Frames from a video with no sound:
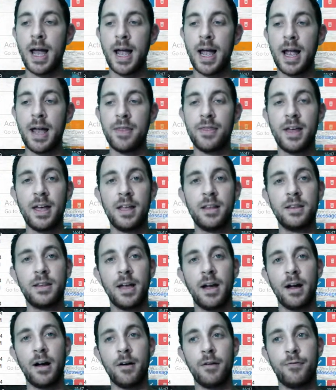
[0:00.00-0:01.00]
And then
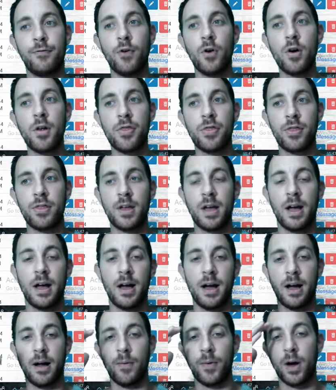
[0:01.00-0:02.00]
the fourth
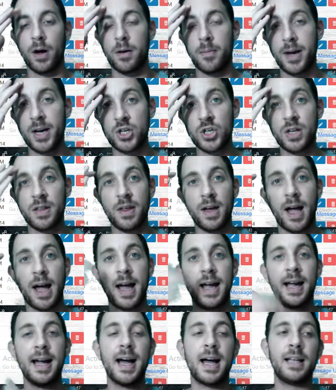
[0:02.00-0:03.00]
uh, automation that
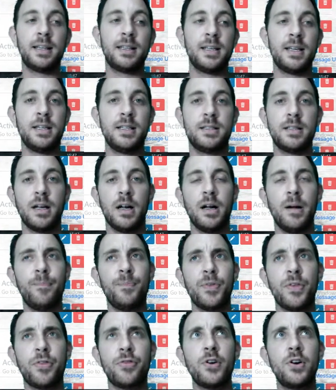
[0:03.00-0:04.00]
I got is uh,
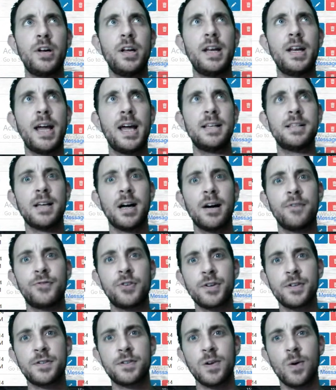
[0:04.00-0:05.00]
30 days
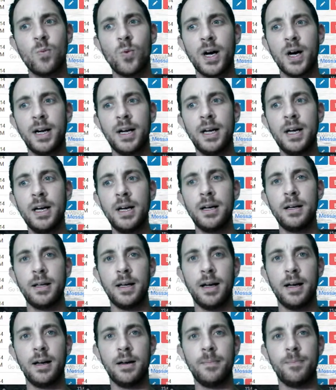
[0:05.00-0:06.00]
after someone
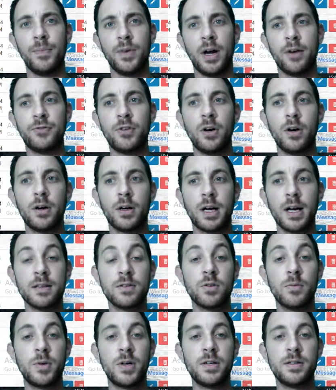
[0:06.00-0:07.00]
uh, after
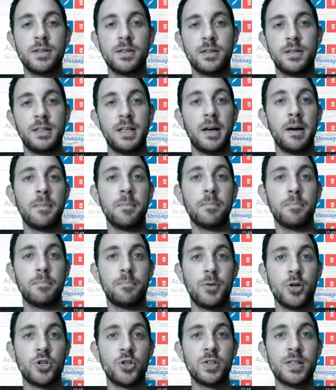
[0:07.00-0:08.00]
customers didn't
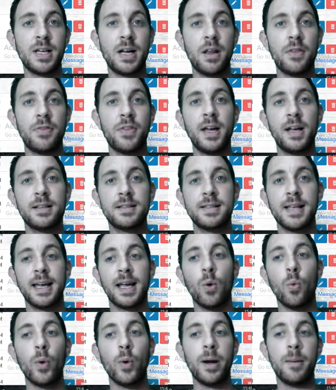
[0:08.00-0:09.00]
purchase anything, it's like
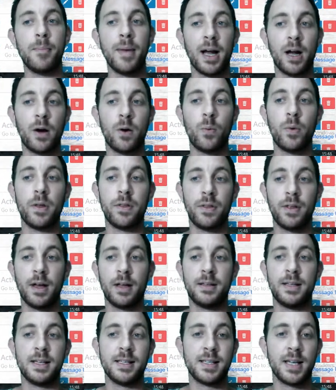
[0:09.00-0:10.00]
a win back with
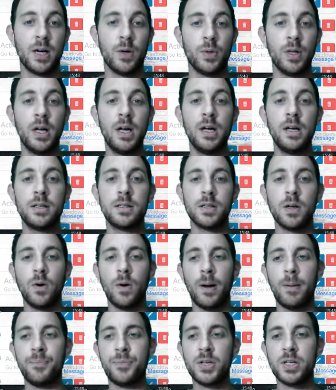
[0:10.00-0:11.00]
the discount.
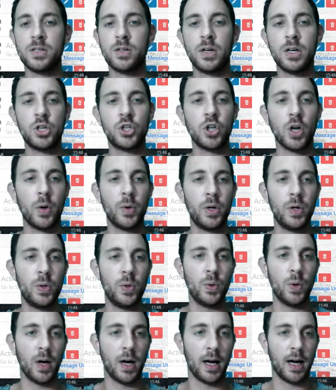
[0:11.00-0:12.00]
So I'm just going to show
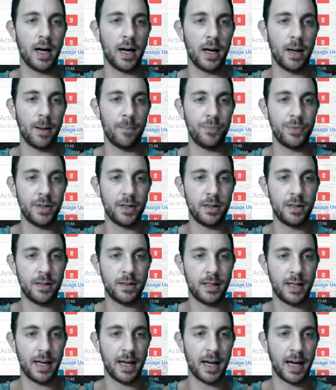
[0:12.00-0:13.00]
you uh,
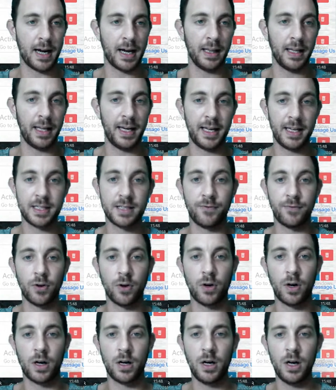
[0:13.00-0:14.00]
the analytics
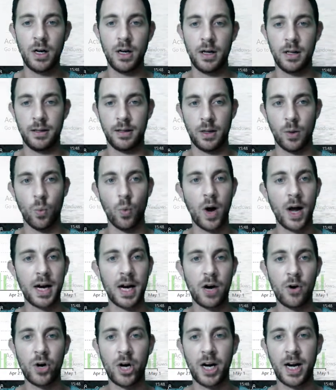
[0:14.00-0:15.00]
for the 1
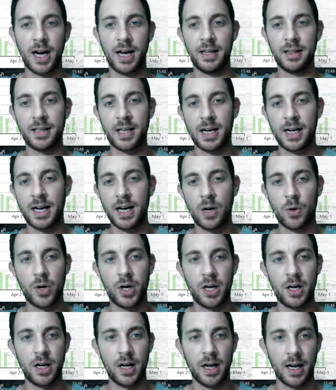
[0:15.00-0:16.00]
hour and 10
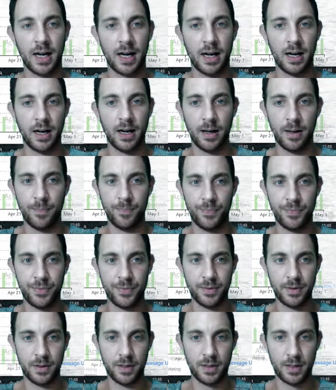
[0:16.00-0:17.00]
hour um,
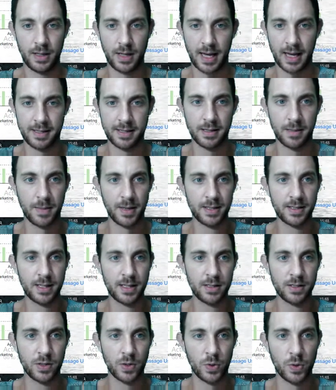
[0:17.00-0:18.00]

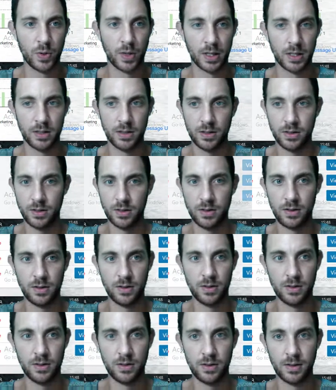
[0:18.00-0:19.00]
SMSs so you can
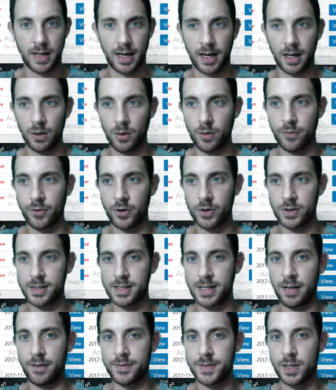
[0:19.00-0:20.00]
take a look for
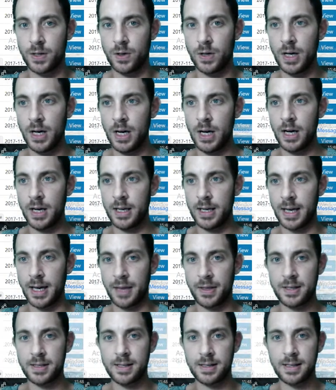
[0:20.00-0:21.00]
yourself. So yeah,
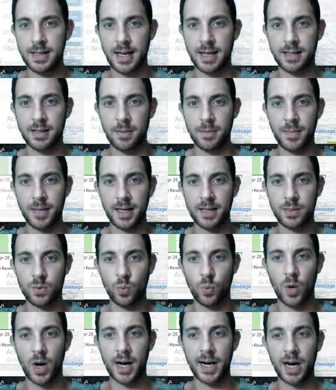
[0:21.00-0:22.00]
this is the SMS
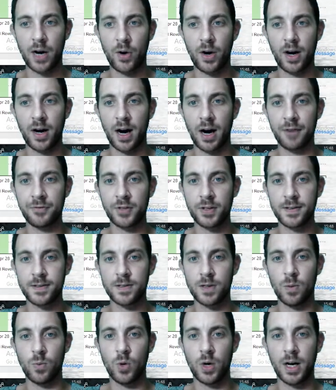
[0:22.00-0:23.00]
1 hour after
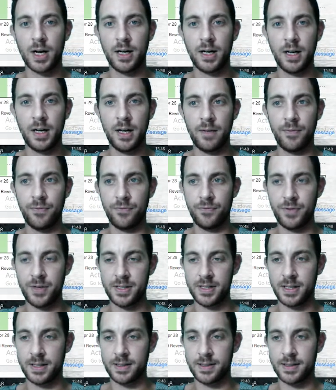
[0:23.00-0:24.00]
someone
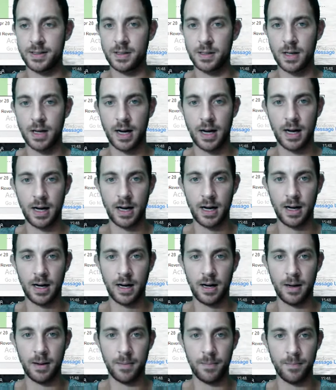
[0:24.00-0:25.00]
visits,
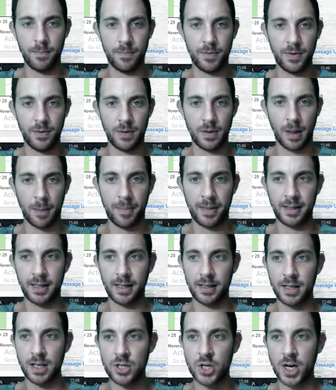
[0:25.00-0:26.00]
um,
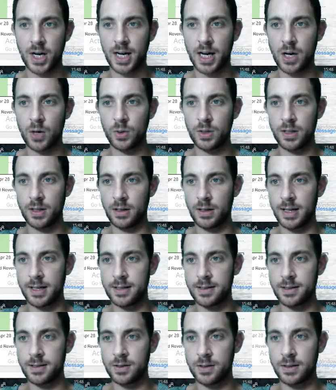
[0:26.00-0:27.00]
the checkout.
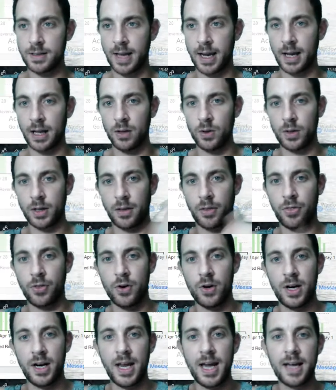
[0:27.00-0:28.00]
Let's take a look at
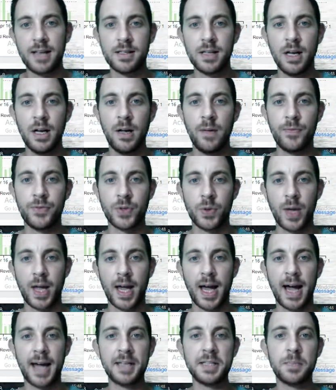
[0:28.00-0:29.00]
30 days. So
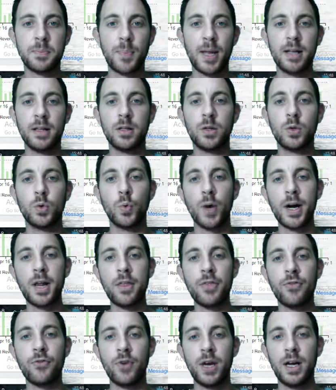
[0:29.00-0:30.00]
yeah, I spent
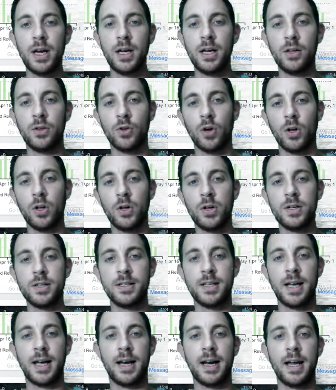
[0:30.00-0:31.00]
$23
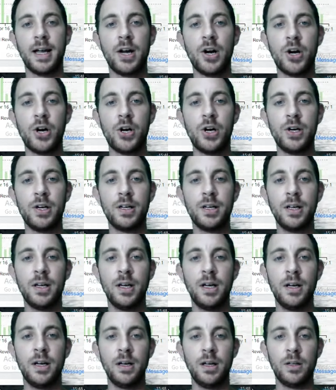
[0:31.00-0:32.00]
and I earned
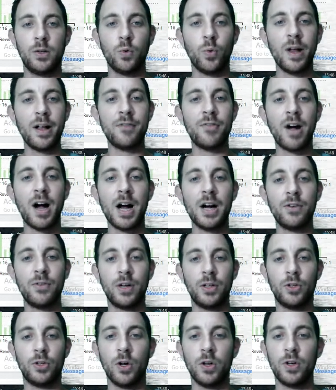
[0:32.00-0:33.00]

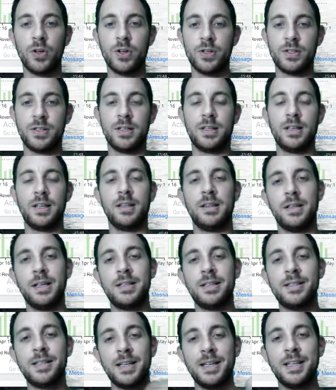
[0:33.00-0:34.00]
$1,200.
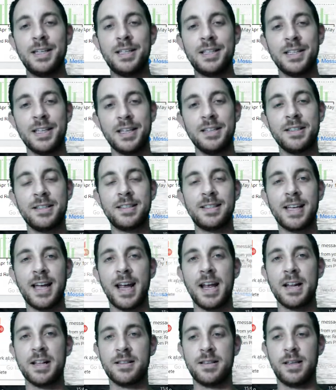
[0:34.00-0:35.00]
This is
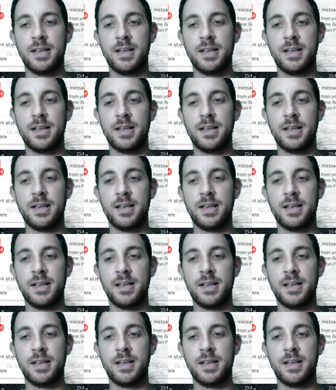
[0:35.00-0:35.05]
insane.